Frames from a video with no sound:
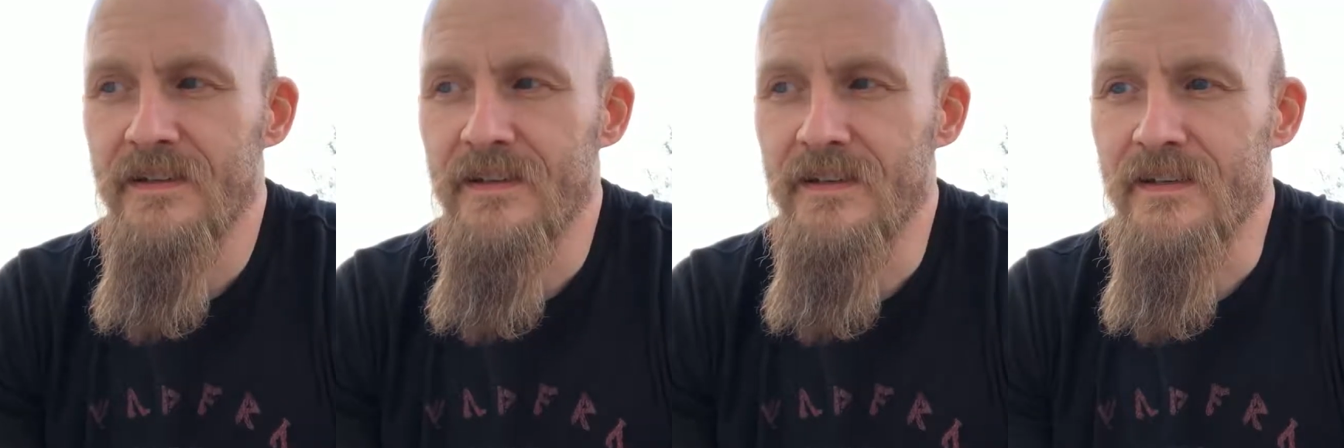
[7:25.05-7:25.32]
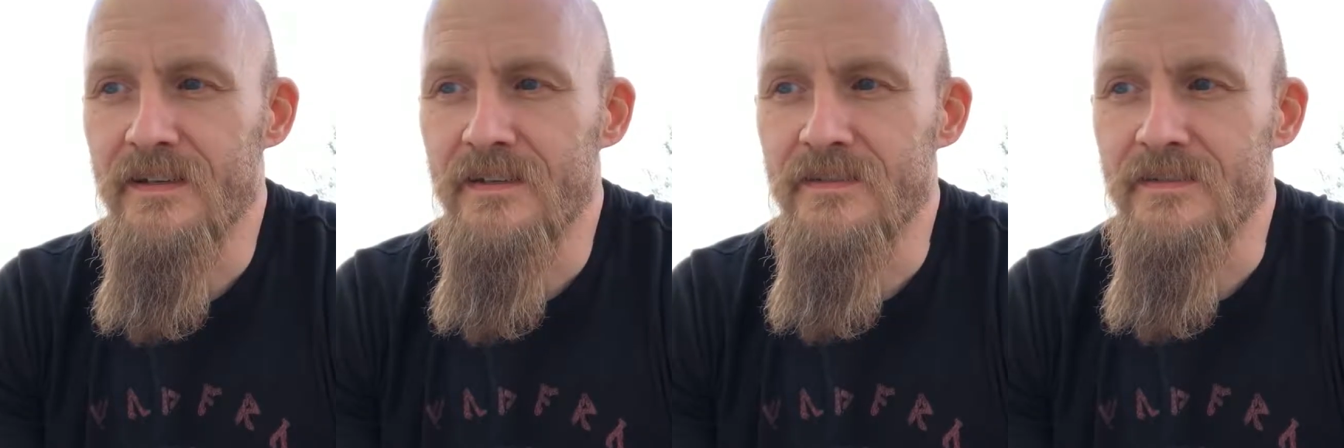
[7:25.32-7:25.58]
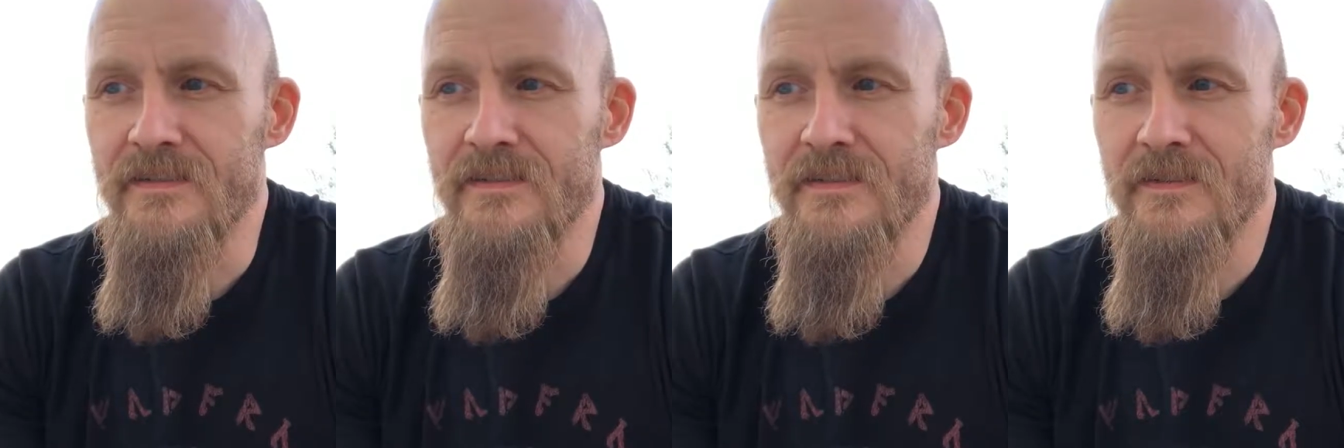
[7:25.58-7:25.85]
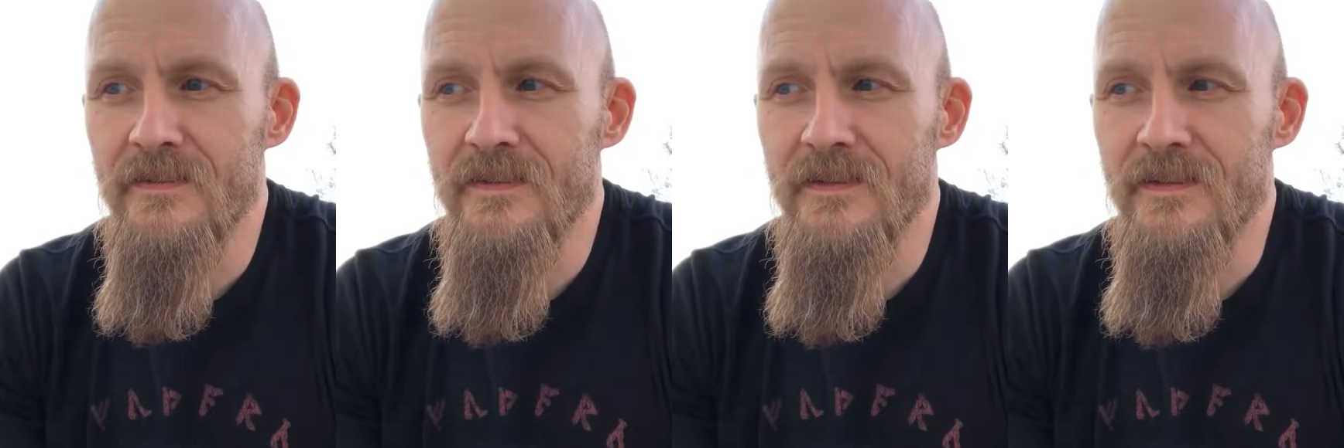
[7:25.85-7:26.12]
And
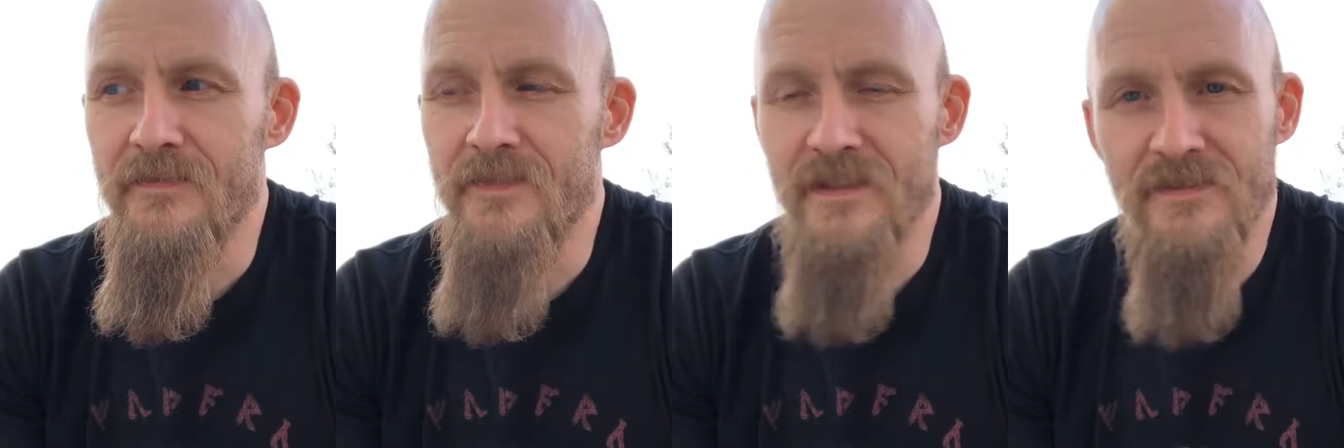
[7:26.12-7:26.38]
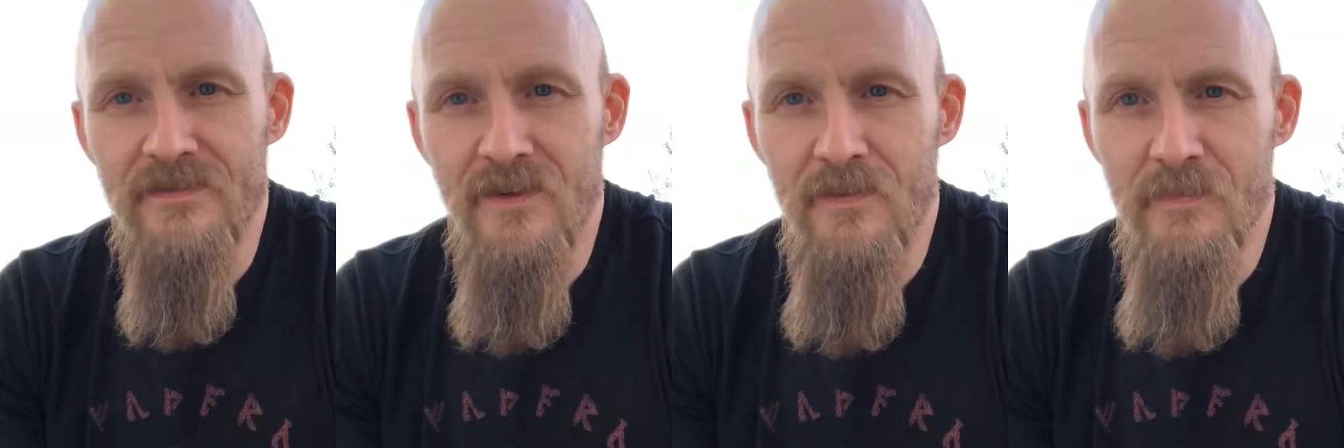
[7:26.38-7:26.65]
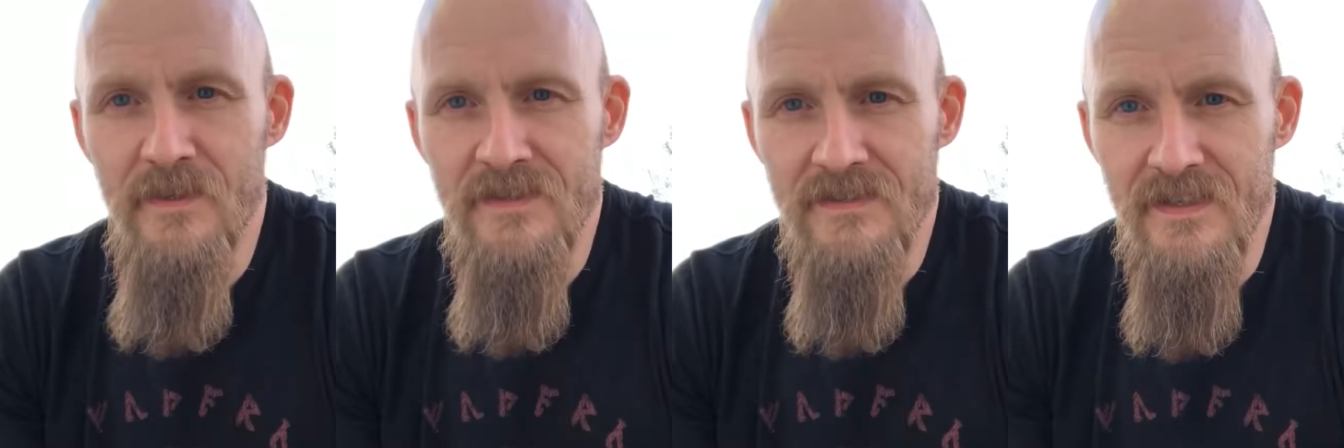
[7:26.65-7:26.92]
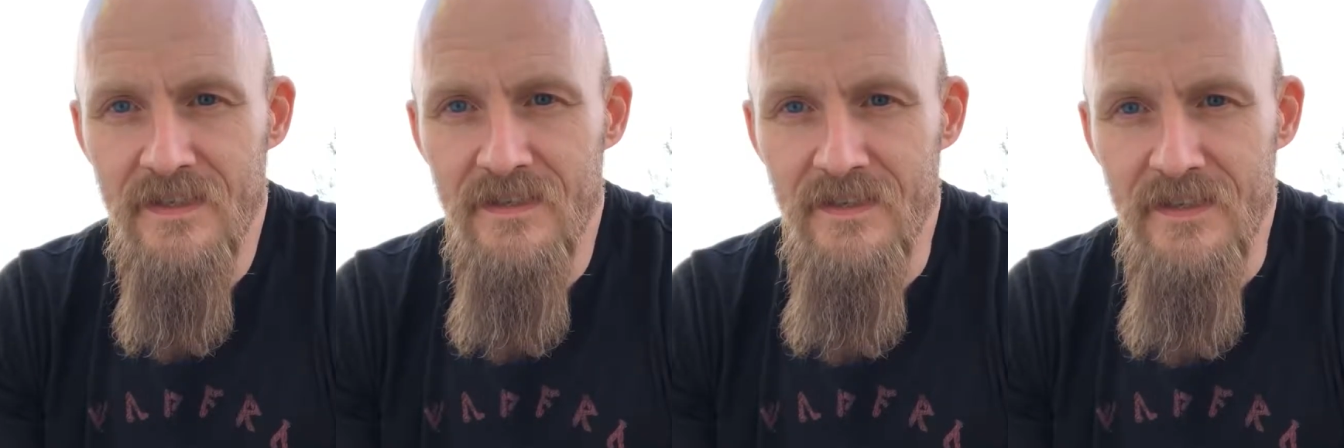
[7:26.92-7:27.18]
if they saw me
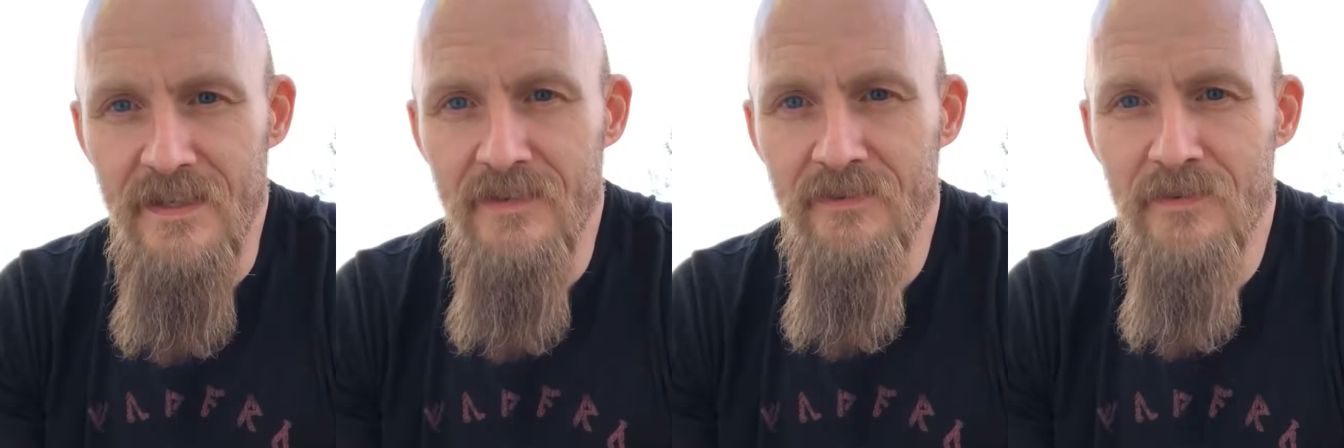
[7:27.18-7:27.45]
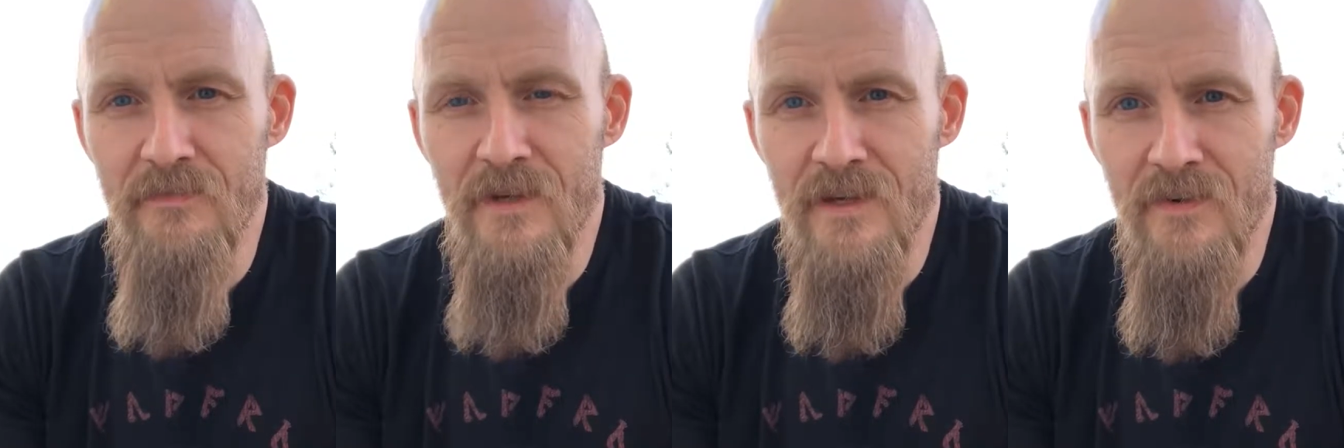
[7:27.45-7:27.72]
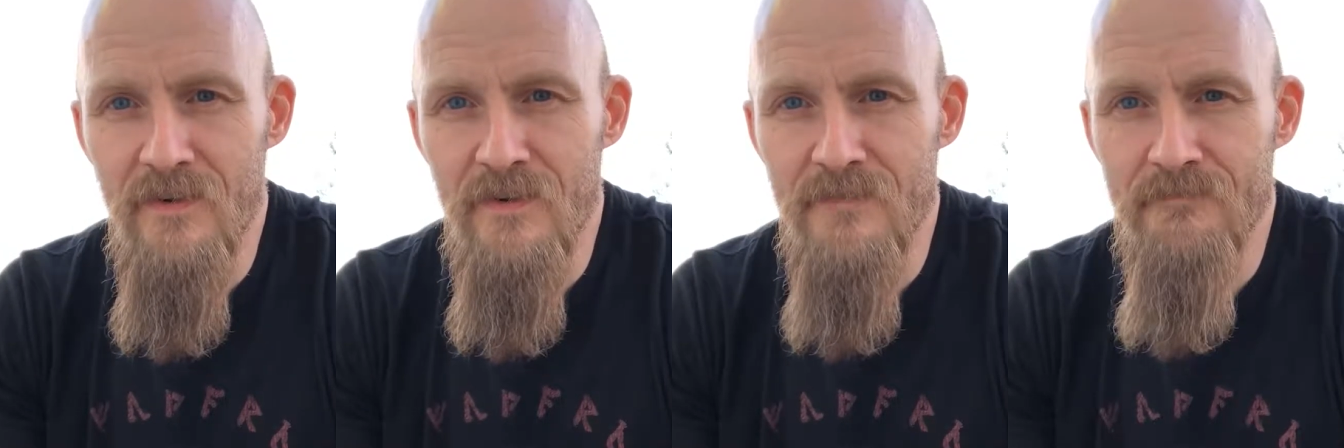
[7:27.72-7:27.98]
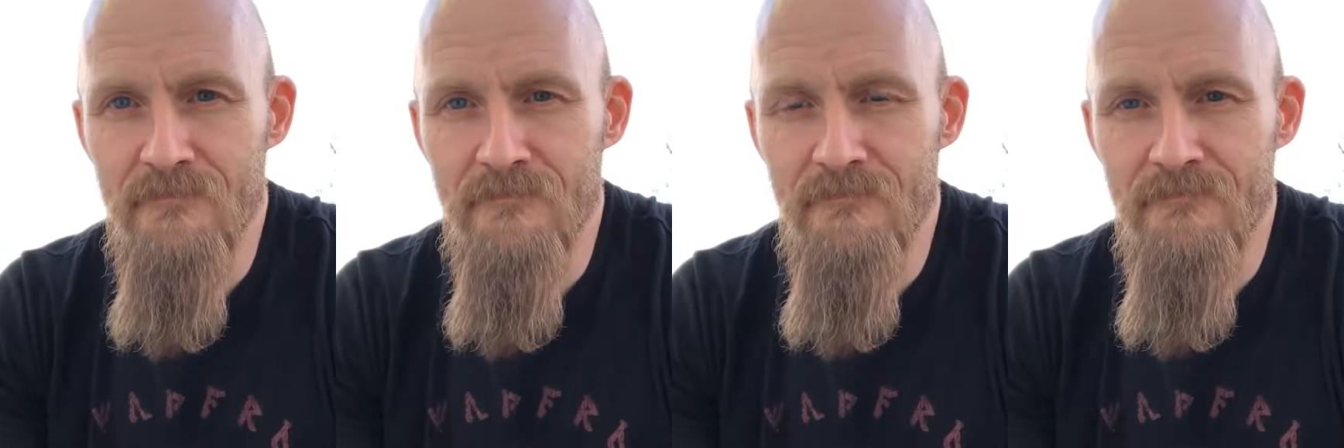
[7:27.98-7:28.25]
sticking a needle in my
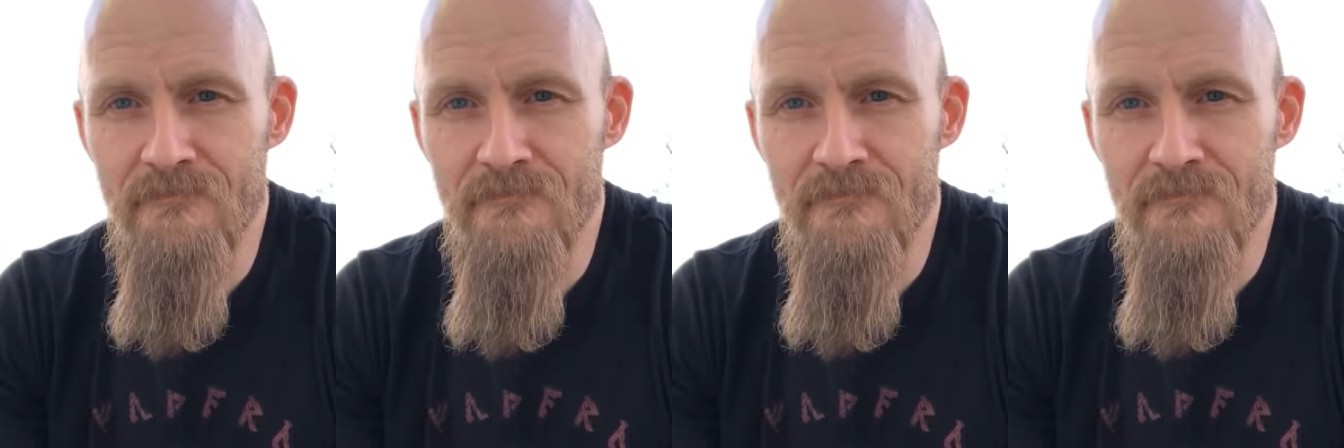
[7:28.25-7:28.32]
arm